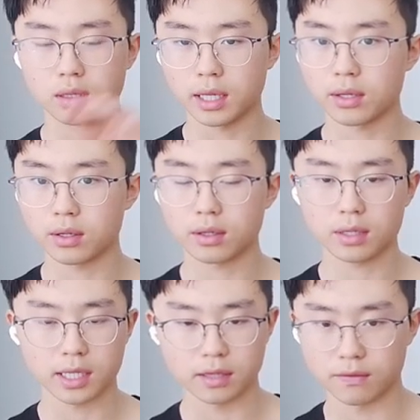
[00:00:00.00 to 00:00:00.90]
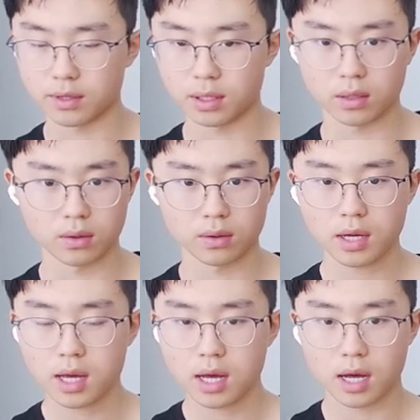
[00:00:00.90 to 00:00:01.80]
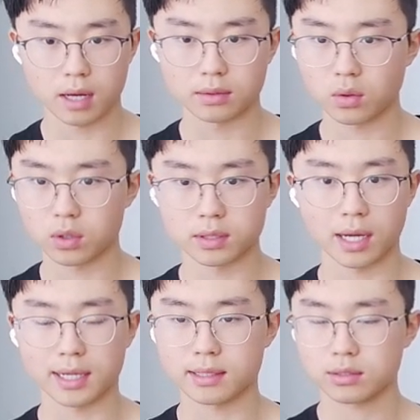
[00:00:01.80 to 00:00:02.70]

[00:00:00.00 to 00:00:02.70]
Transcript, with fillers: Later in the video, uh, towards I